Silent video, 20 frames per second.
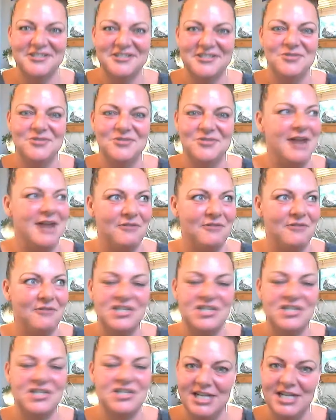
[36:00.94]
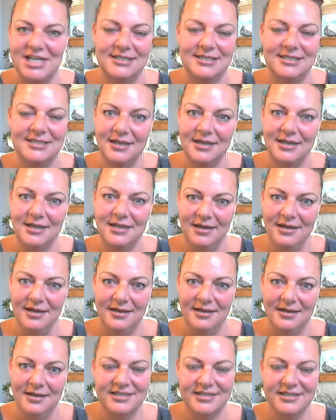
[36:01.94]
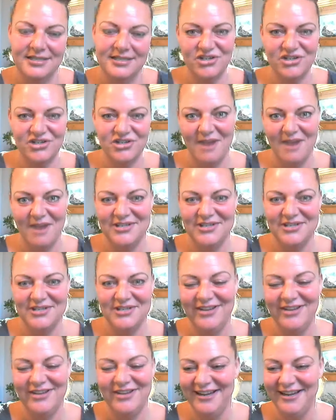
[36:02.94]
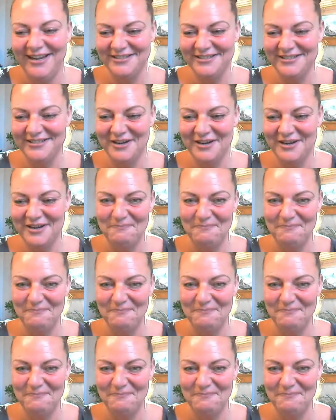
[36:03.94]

direct questions. This is your opportunity. So